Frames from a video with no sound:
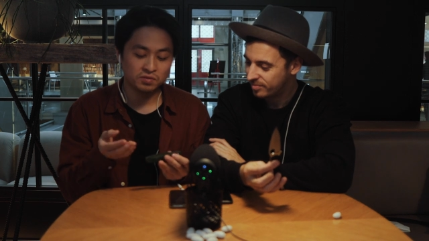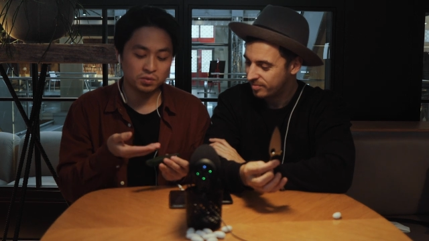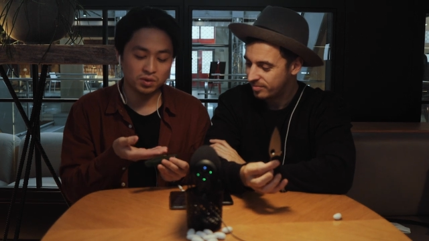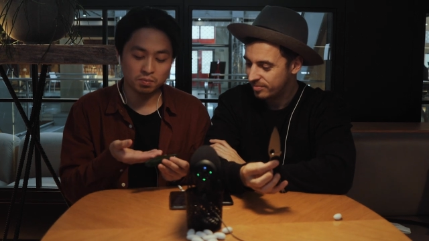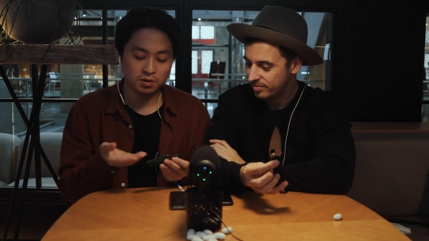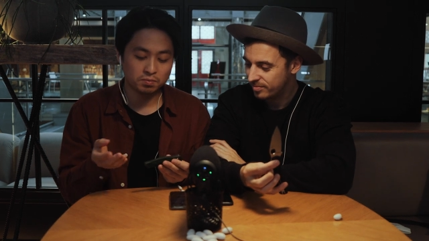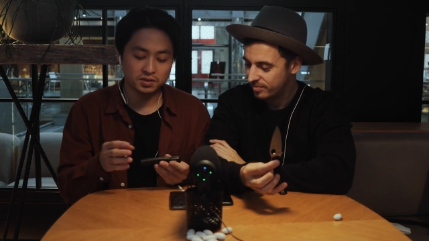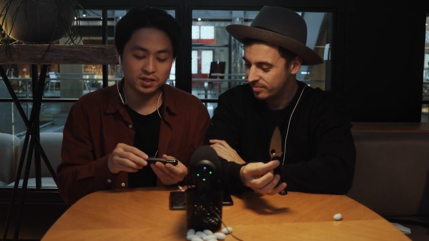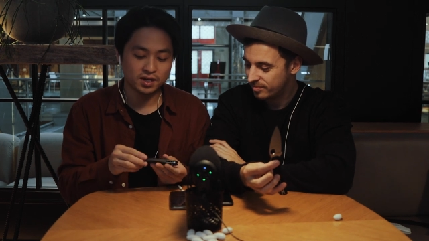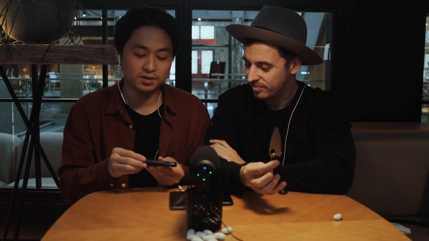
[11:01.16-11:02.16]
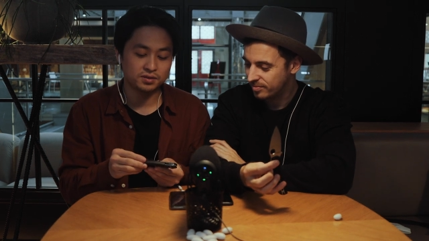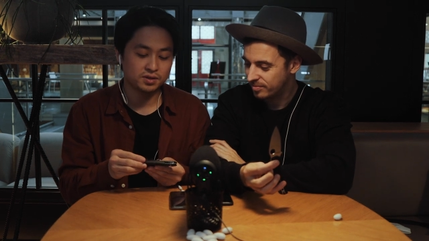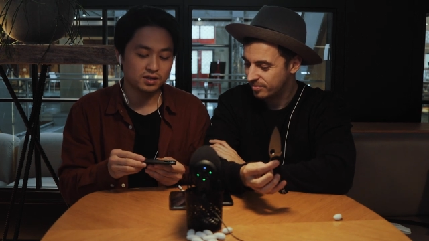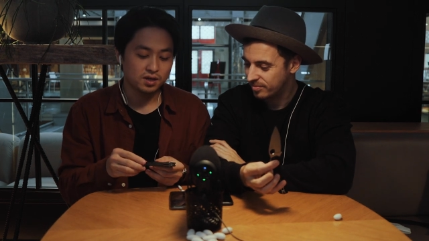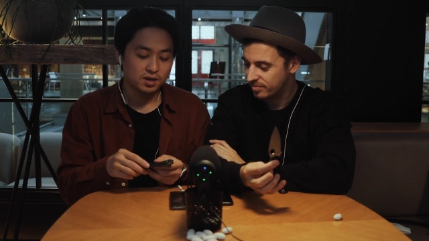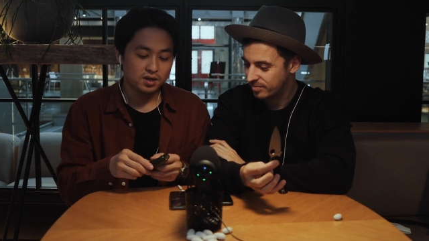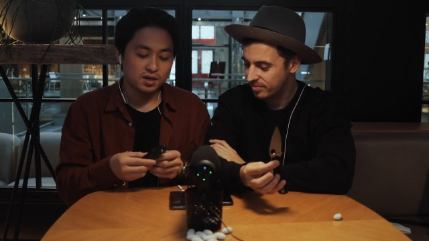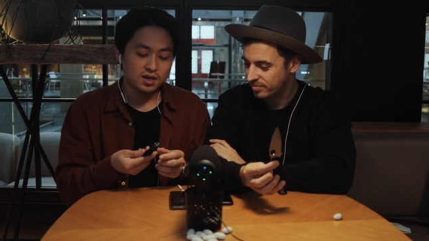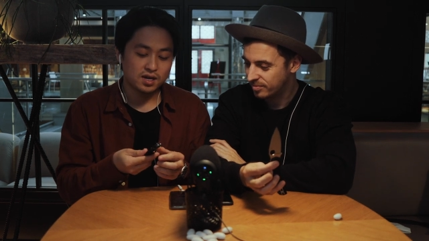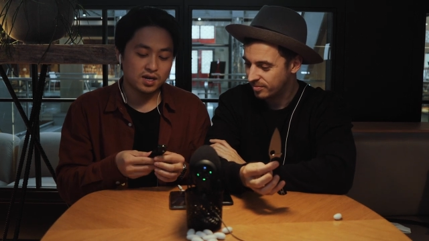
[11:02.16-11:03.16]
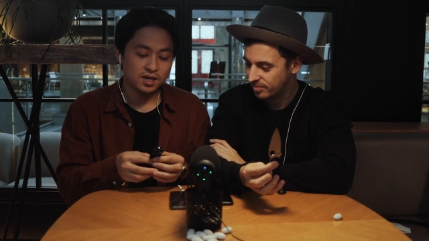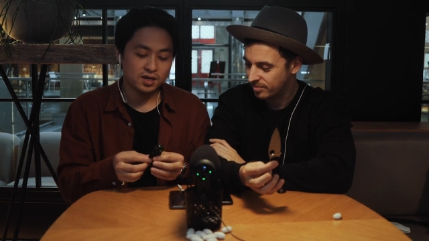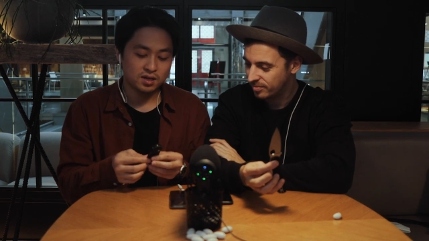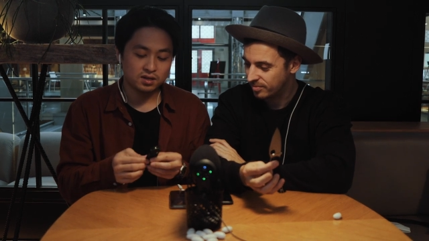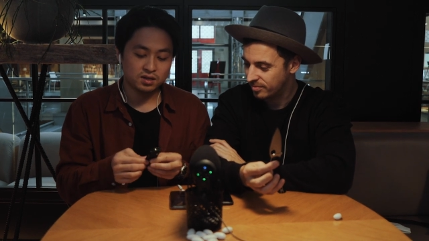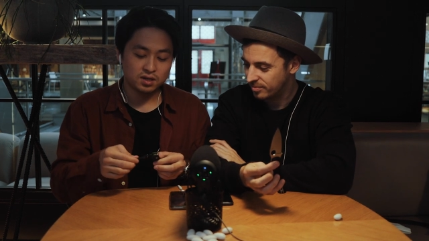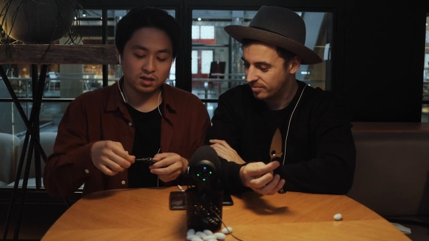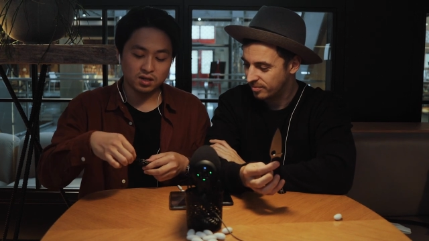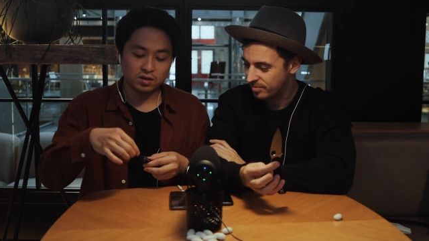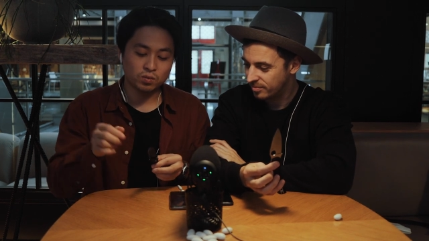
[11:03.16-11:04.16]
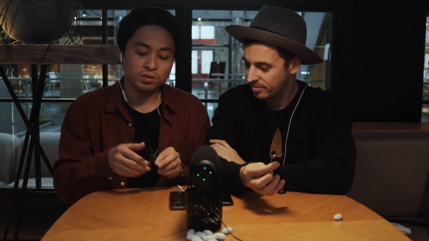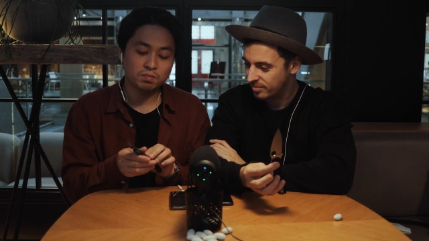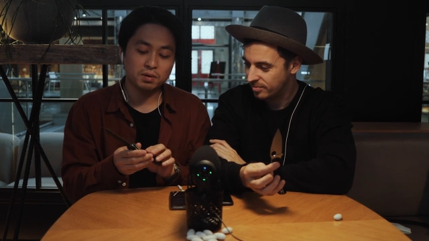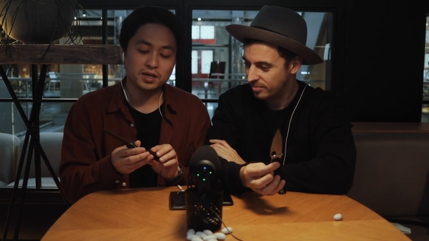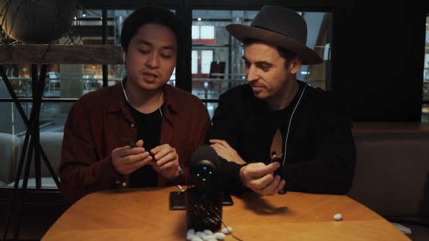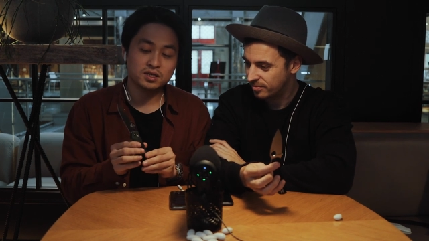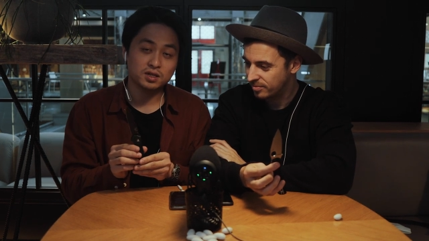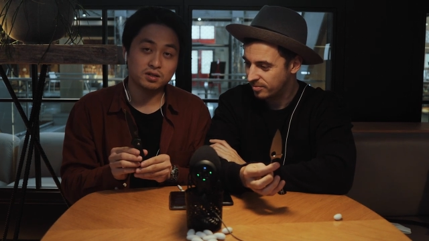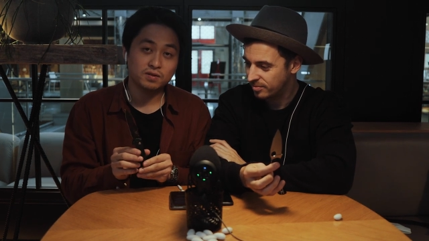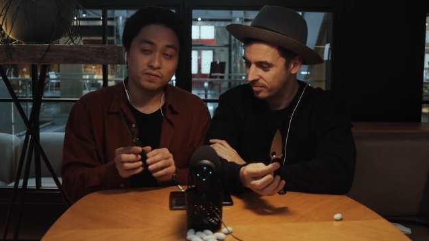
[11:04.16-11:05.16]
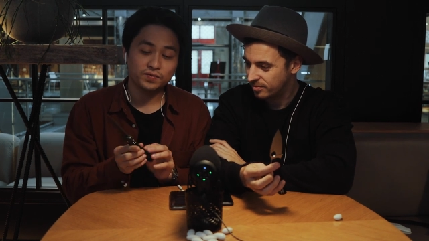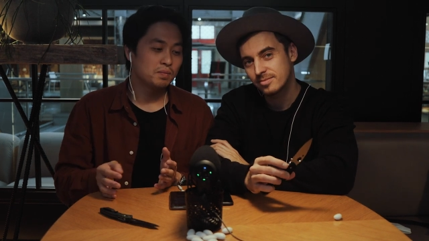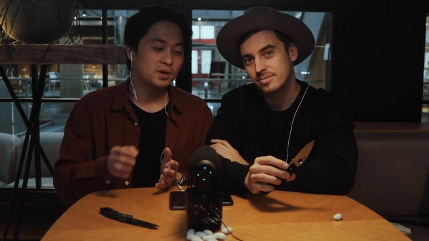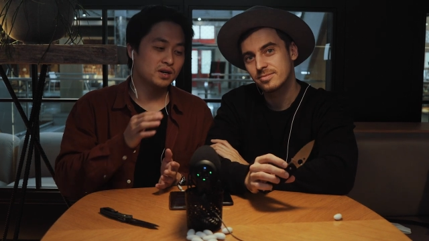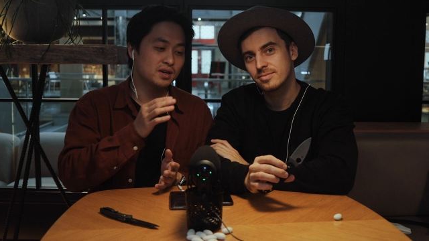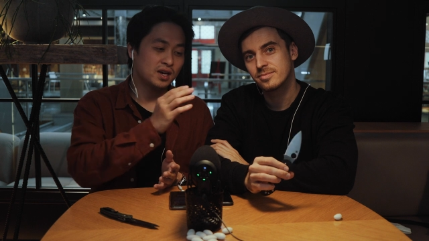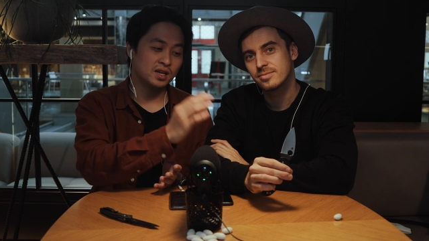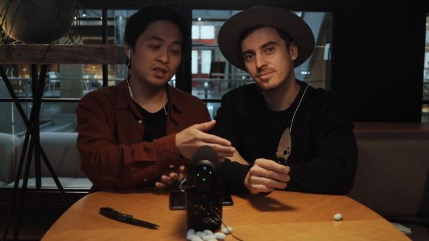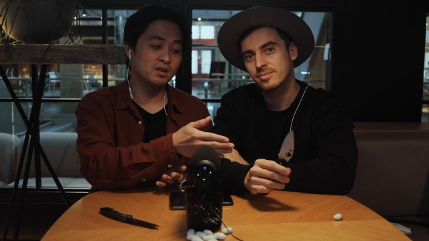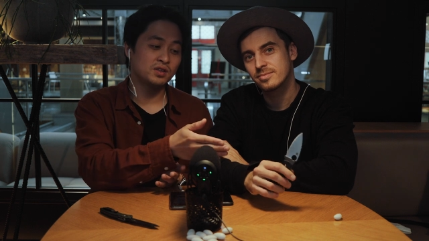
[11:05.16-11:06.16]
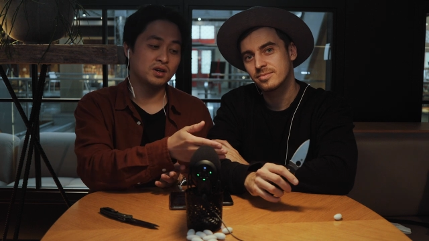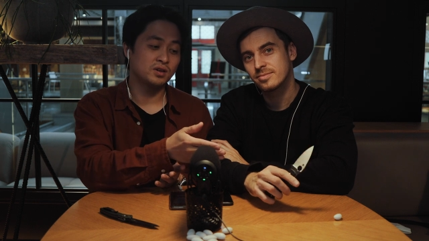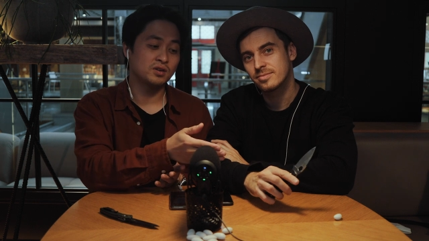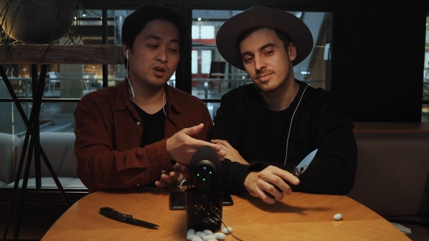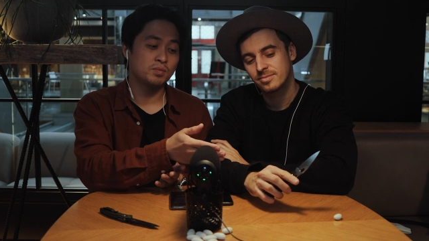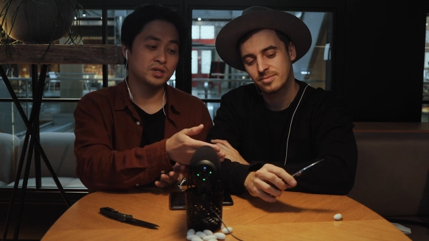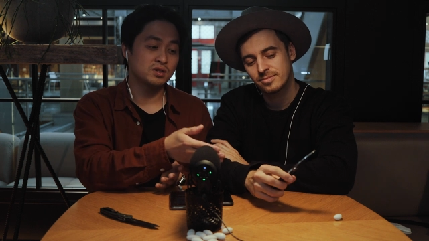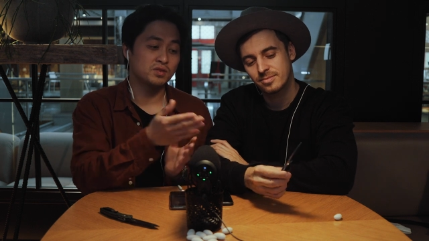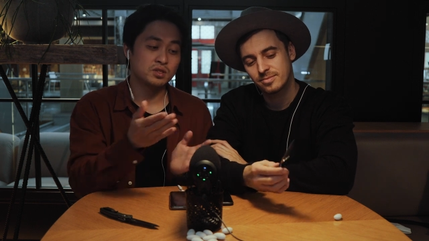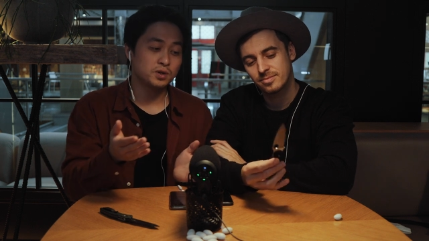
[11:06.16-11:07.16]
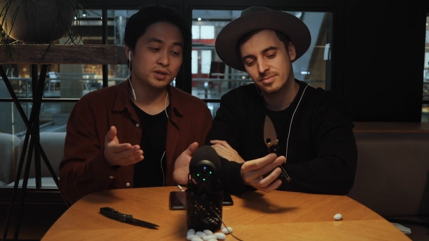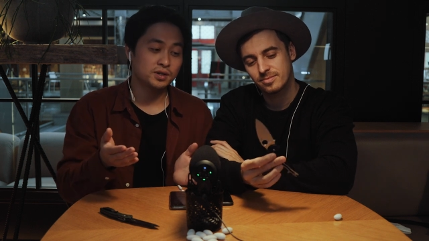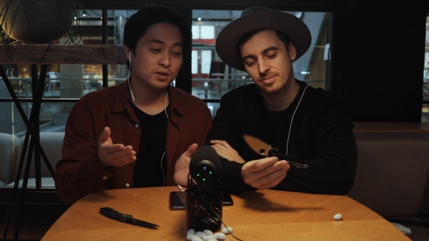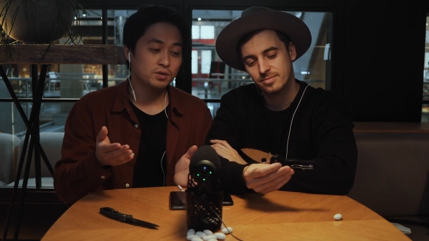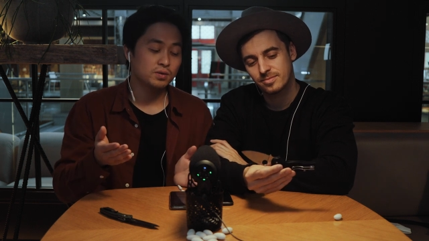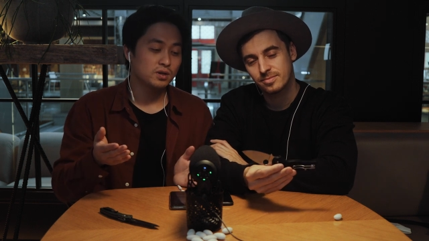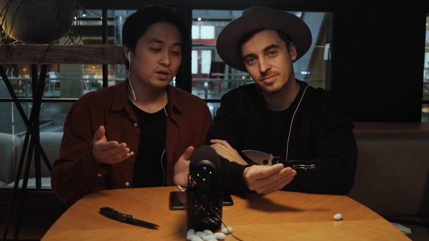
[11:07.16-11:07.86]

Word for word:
Speaker 1: even with the purple scales, and with the black steel. But I love the ergonomics of the Spyderco.